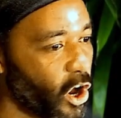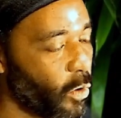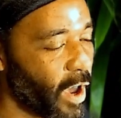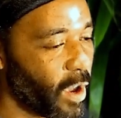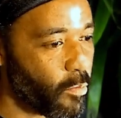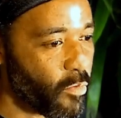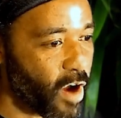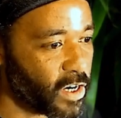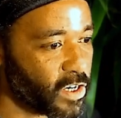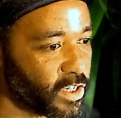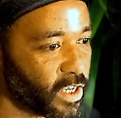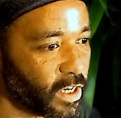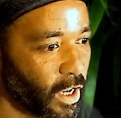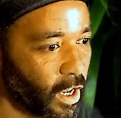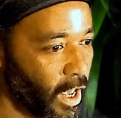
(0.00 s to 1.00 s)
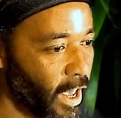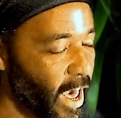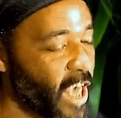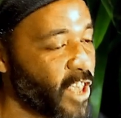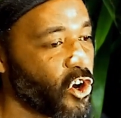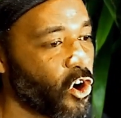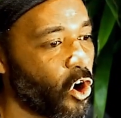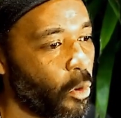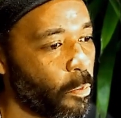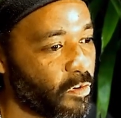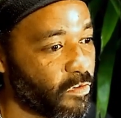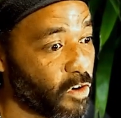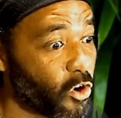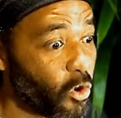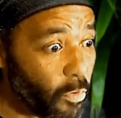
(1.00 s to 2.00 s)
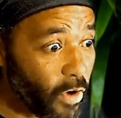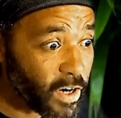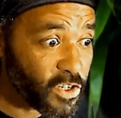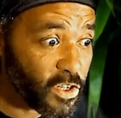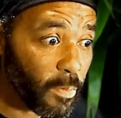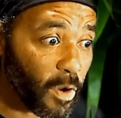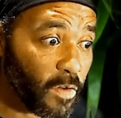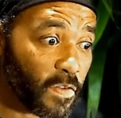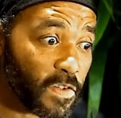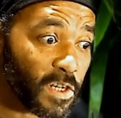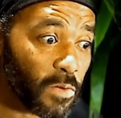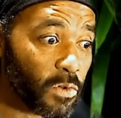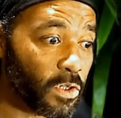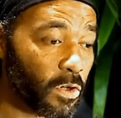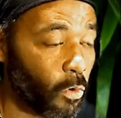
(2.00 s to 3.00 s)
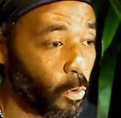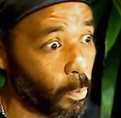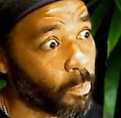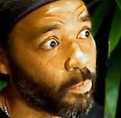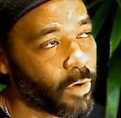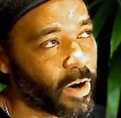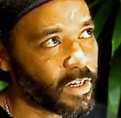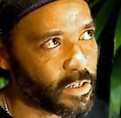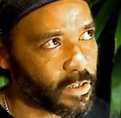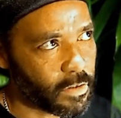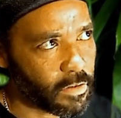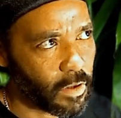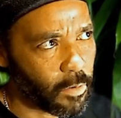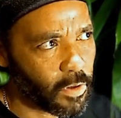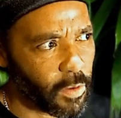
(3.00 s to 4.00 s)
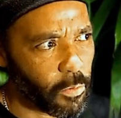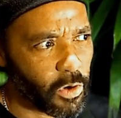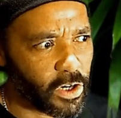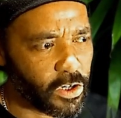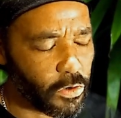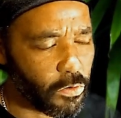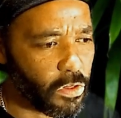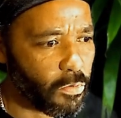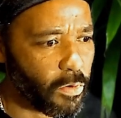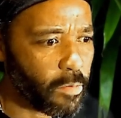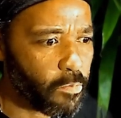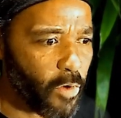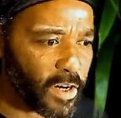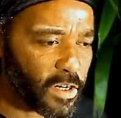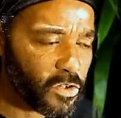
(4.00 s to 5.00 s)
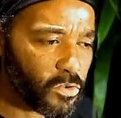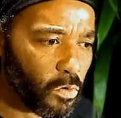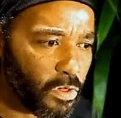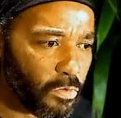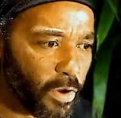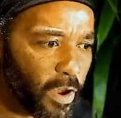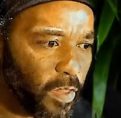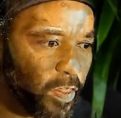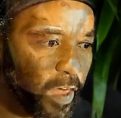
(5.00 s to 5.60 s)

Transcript: away and practice it in your preferred, or practice them both and see, or practice, I think we're going to do three, practice all three and